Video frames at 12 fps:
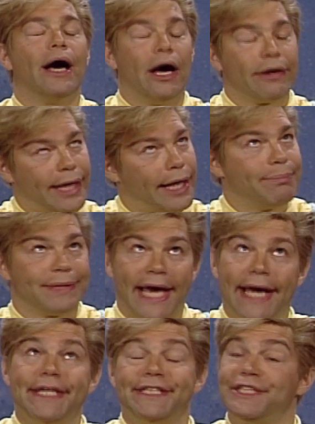Okay, but
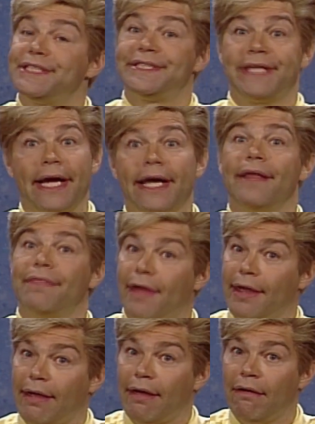that is just thinking,
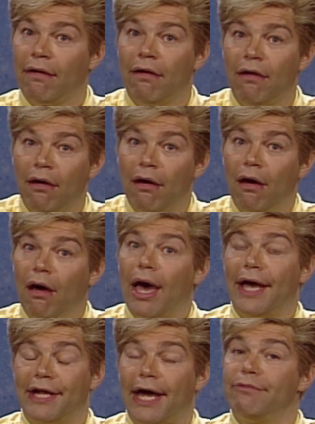
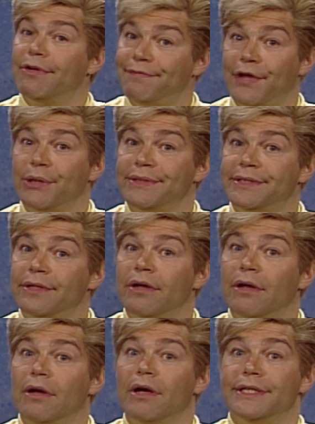and I refuse
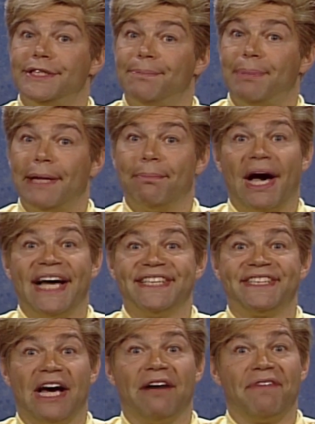to beat
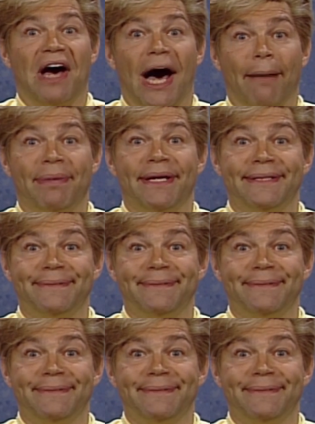myself up.